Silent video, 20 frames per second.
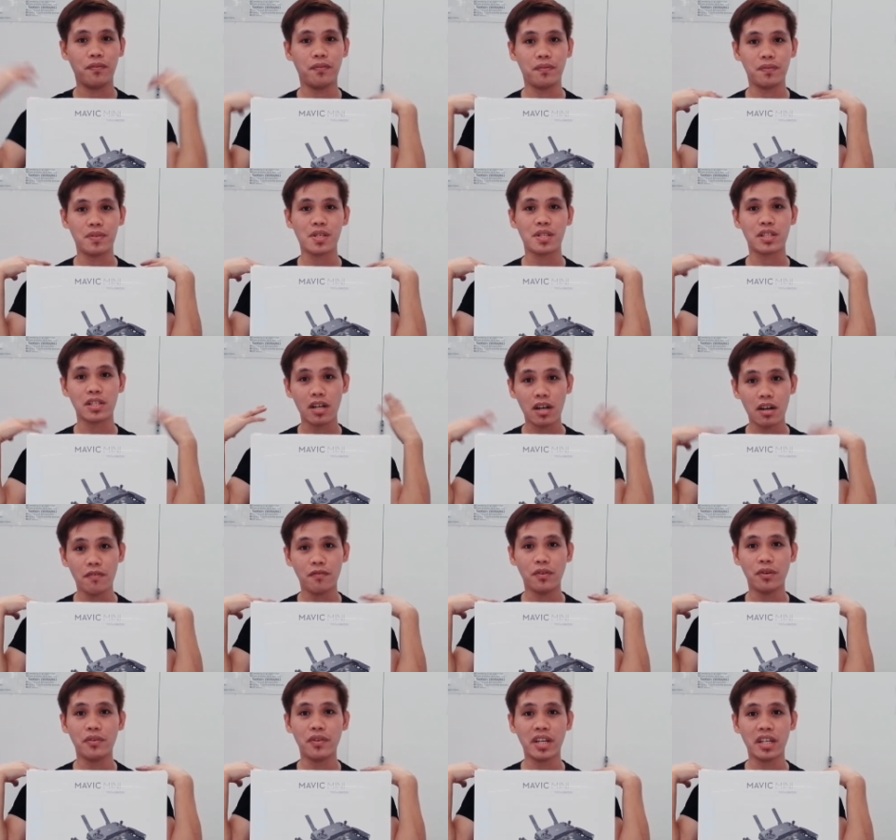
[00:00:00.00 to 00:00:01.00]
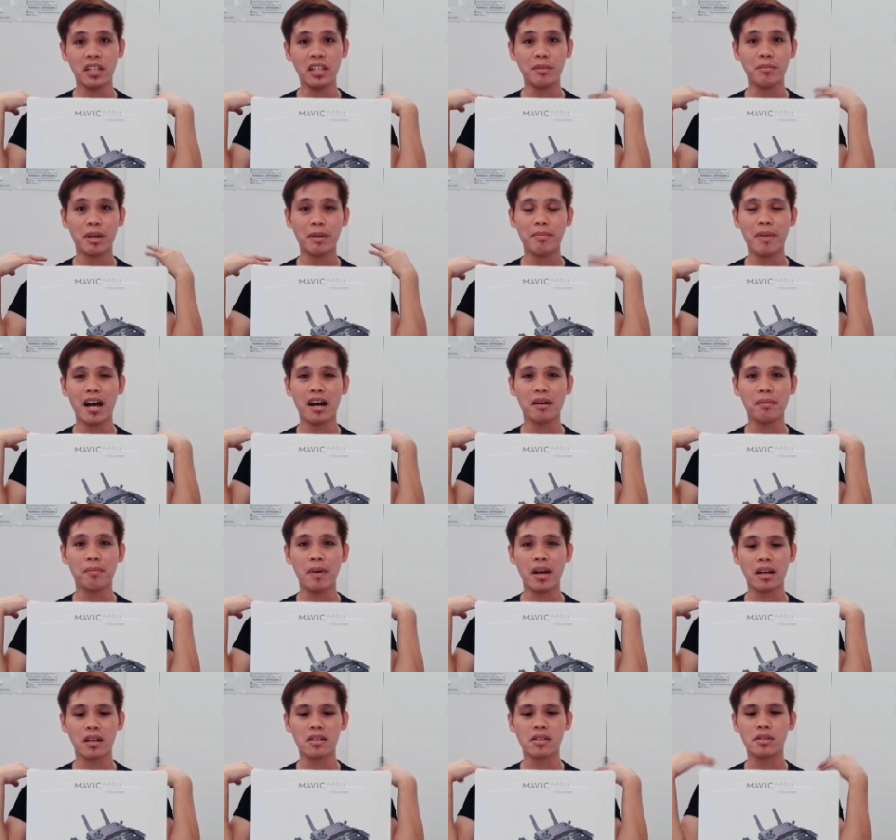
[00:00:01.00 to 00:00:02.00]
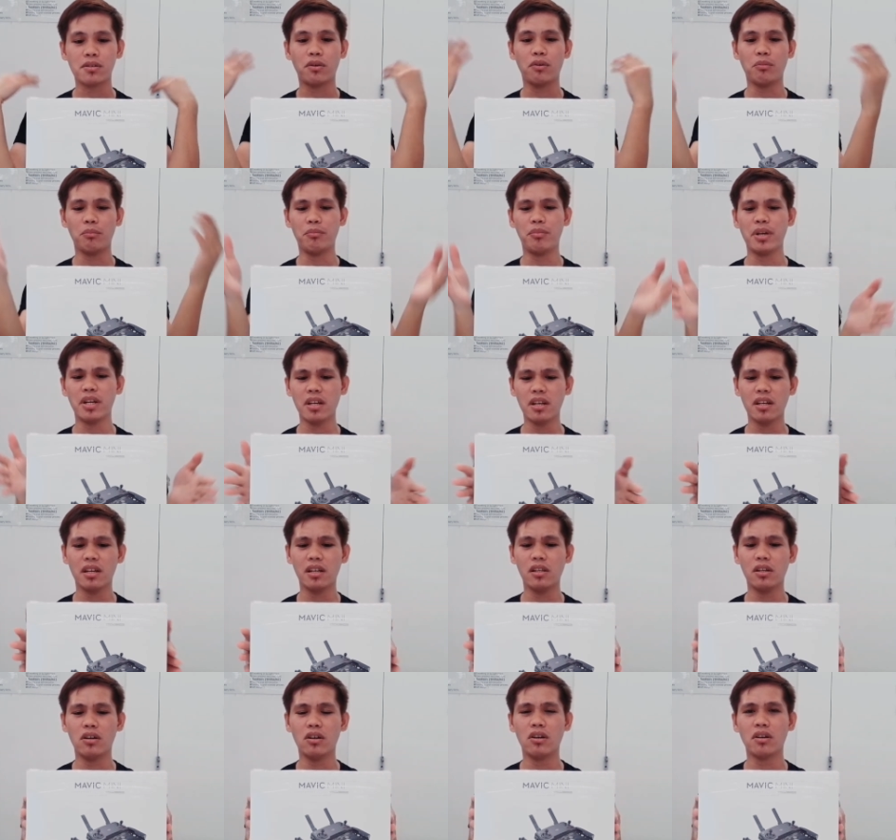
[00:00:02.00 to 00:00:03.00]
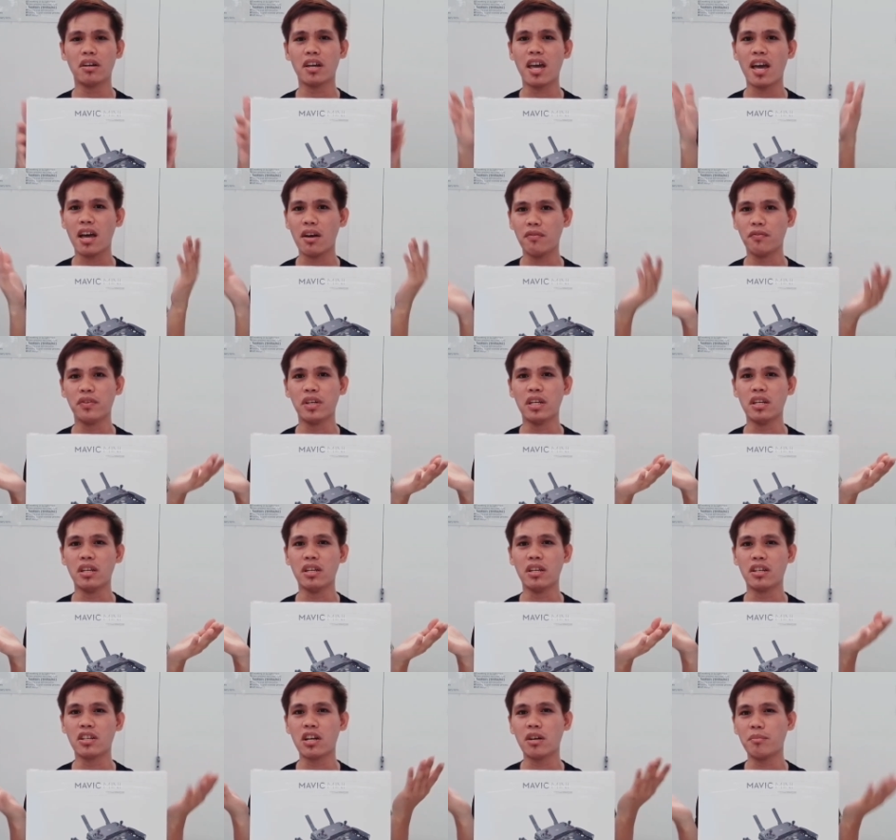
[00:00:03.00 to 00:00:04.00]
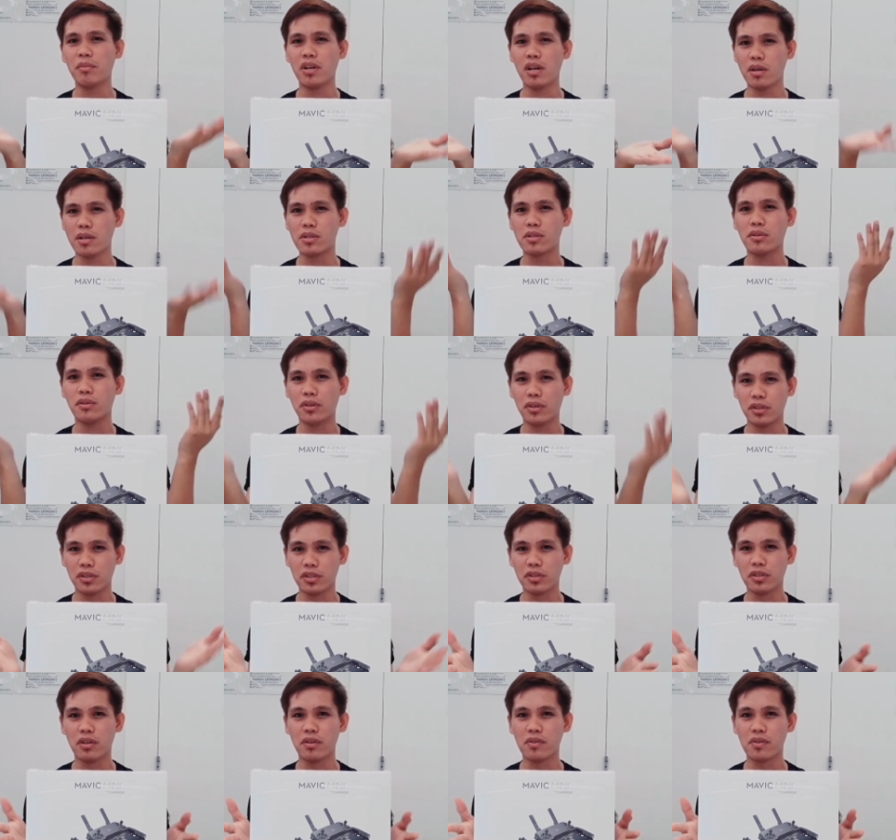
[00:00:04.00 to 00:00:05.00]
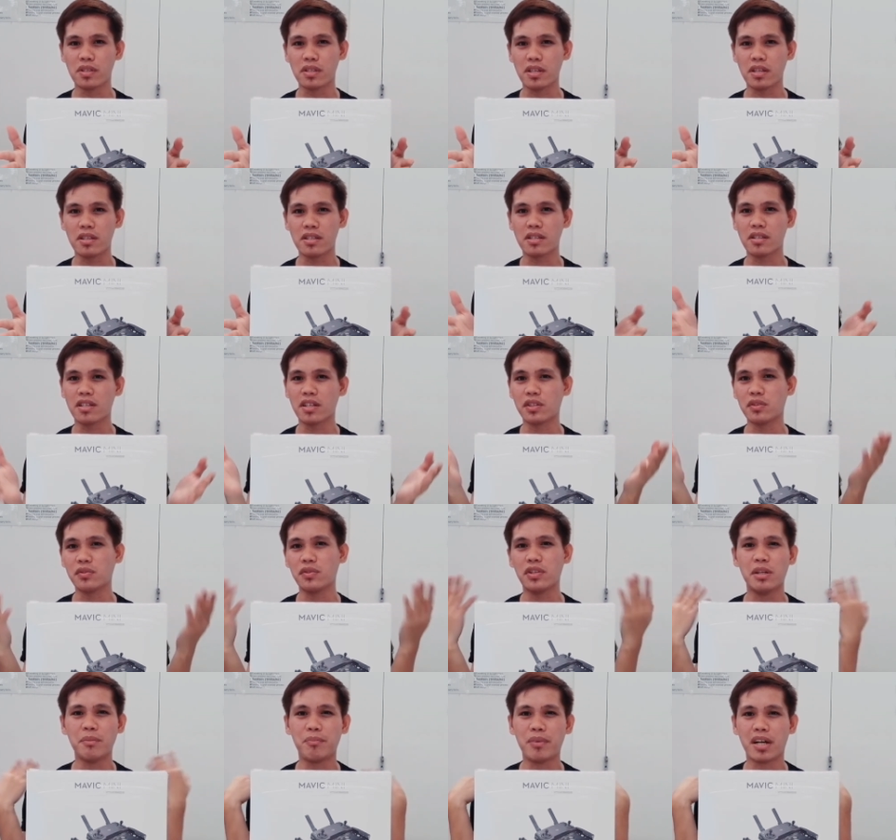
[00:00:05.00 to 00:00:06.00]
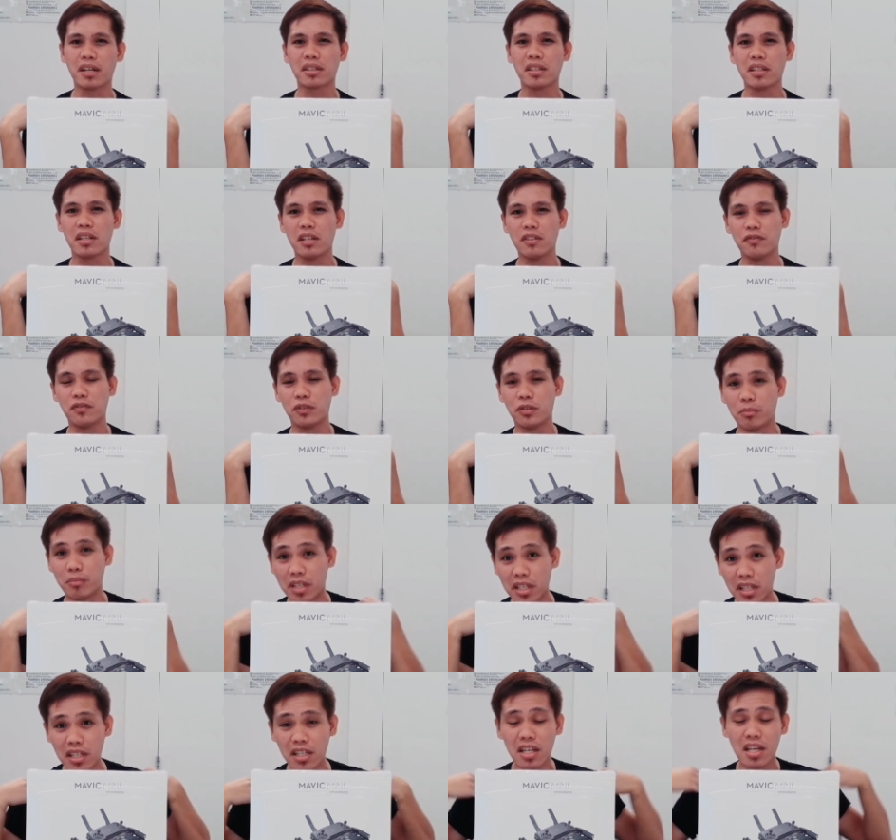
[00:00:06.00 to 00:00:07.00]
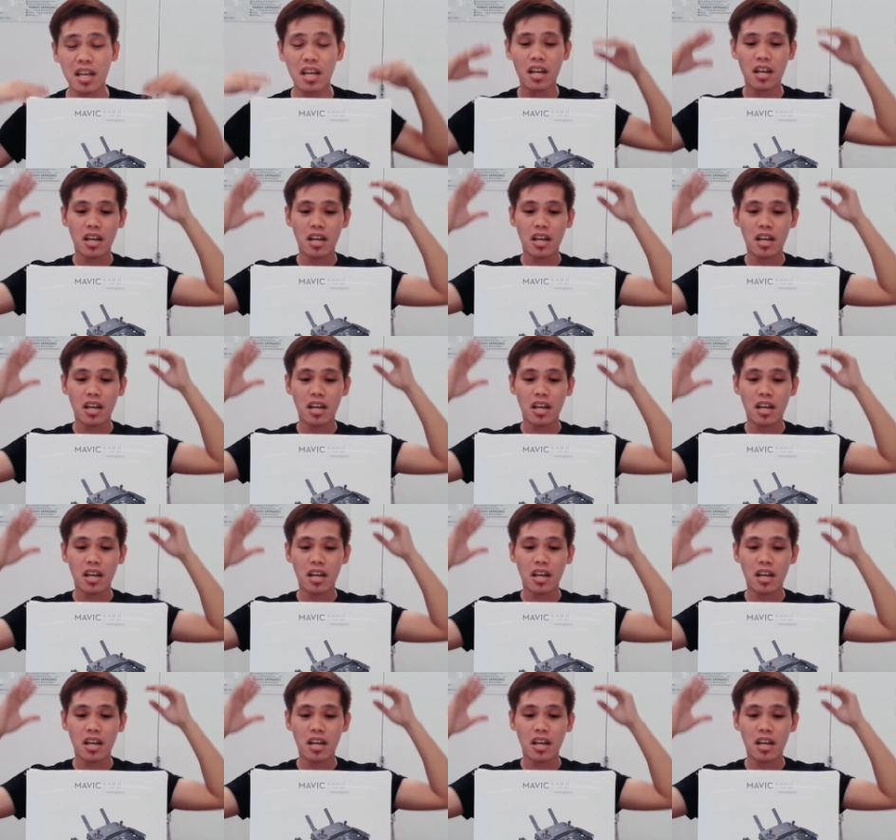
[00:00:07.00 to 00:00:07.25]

stuff already in my backpack, so bringing along heavy cameras or drones is not really practical for me.